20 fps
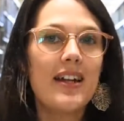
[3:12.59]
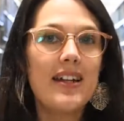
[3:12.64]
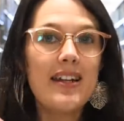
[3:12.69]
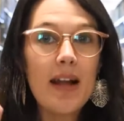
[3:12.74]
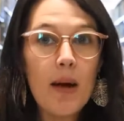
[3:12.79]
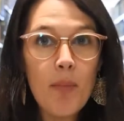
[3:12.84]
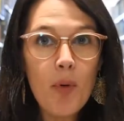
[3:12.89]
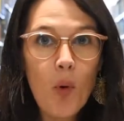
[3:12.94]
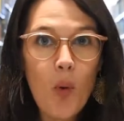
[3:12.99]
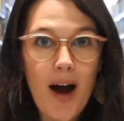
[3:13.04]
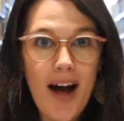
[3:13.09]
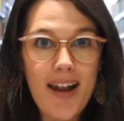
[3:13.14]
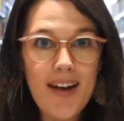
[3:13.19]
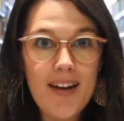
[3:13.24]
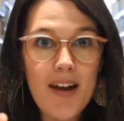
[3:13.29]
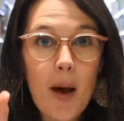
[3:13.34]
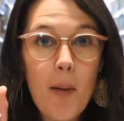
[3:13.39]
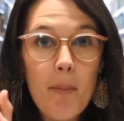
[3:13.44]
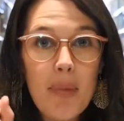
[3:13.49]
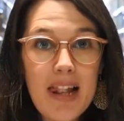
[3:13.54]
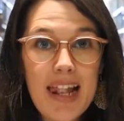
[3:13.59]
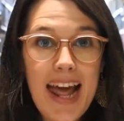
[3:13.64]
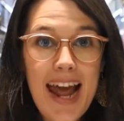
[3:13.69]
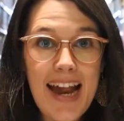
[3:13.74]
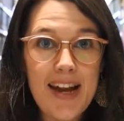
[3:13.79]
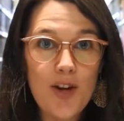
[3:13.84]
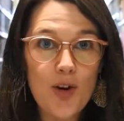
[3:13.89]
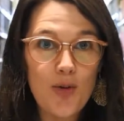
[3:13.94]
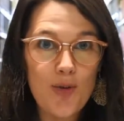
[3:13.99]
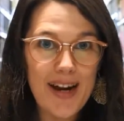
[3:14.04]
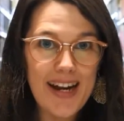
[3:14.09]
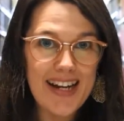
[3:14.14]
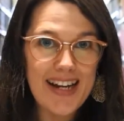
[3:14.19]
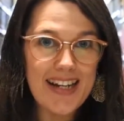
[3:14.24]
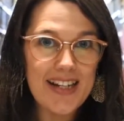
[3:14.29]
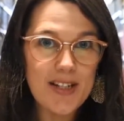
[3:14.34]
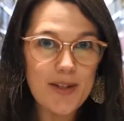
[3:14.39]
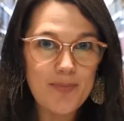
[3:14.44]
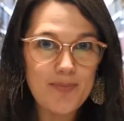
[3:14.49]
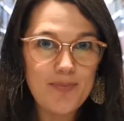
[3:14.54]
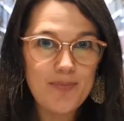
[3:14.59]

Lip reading: Number 1, plan your reading.